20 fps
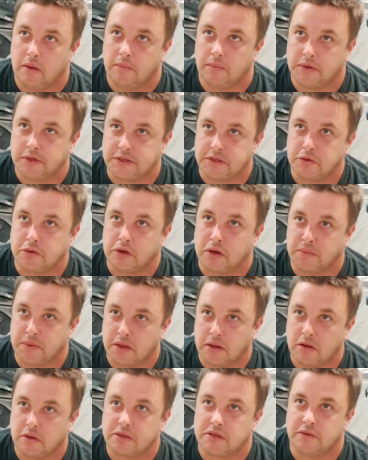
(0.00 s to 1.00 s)
There's still going to
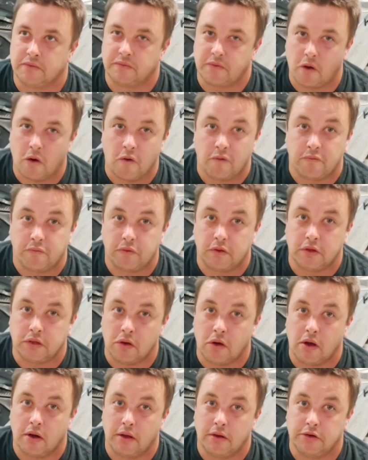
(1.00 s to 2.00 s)
be lots of off the
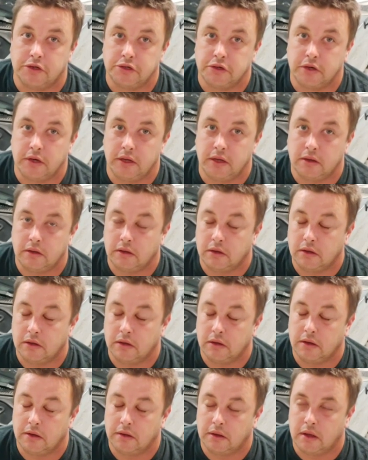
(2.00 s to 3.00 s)
dyno tuning.
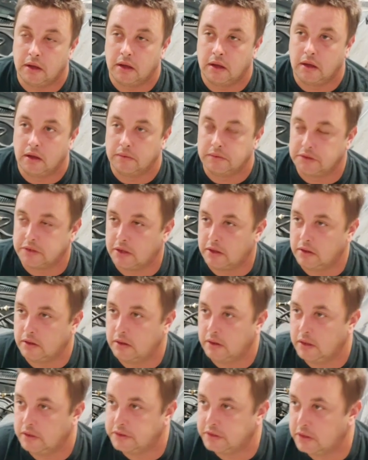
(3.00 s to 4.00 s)
So
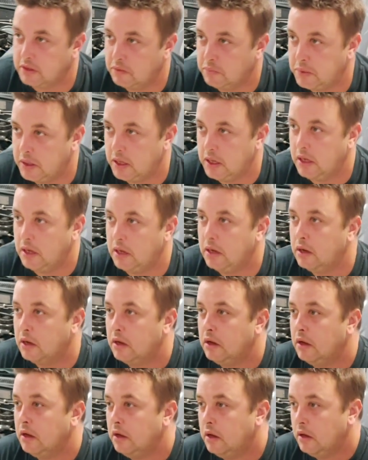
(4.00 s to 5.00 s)
there's going to
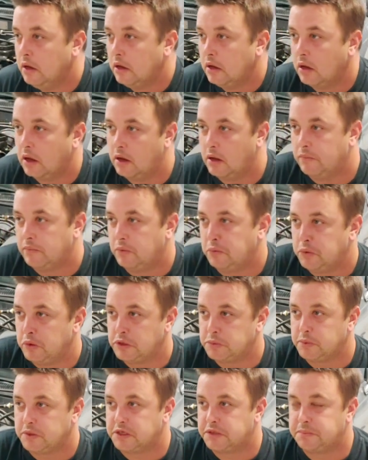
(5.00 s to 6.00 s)
be the
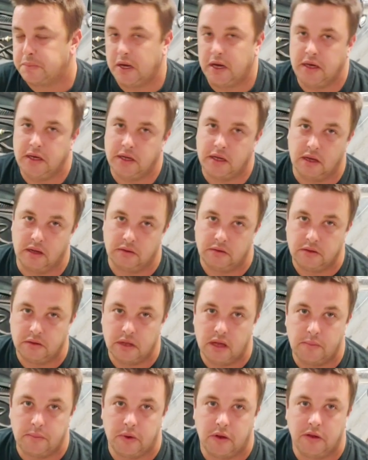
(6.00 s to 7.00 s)
boost by speed. You can't do
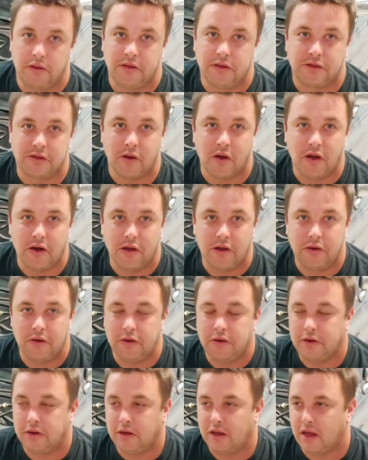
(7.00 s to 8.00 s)
that by the
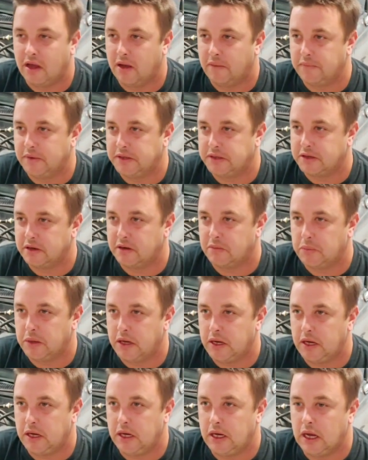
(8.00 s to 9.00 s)
dyno. There's going to
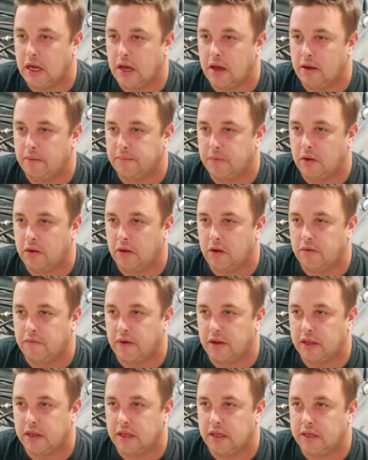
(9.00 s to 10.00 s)
be a lot of
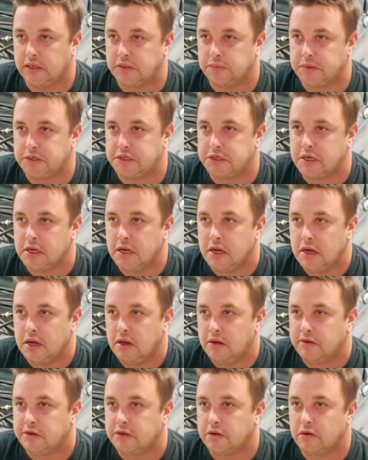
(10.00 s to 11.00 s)
other things which
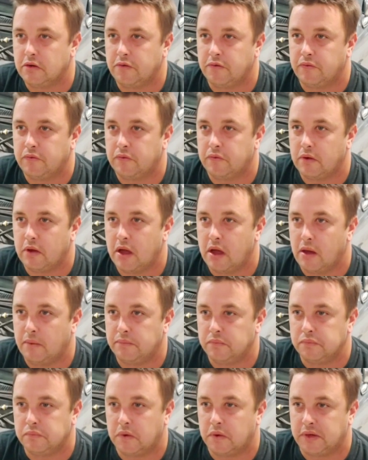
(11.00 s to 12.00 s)
sort of
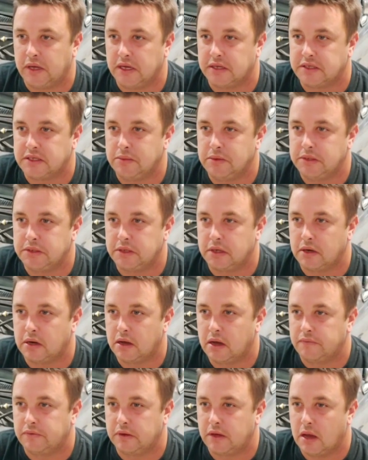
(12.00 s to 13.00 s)
I guess Timmy's going to
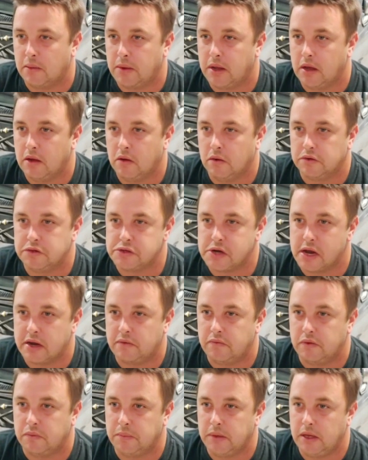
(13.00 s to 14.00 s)
have to come out on
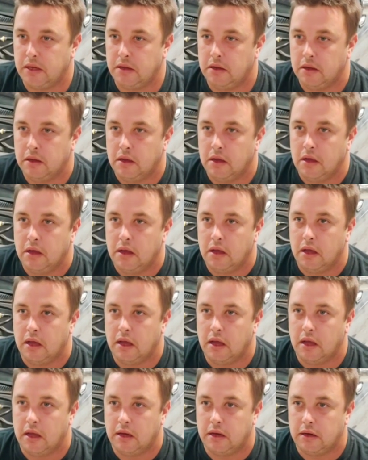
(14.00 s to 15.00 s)
track with me,
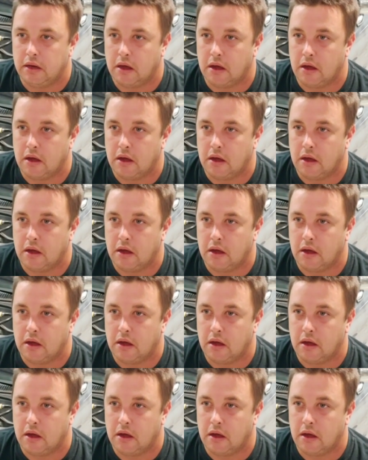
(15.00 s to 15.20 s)
and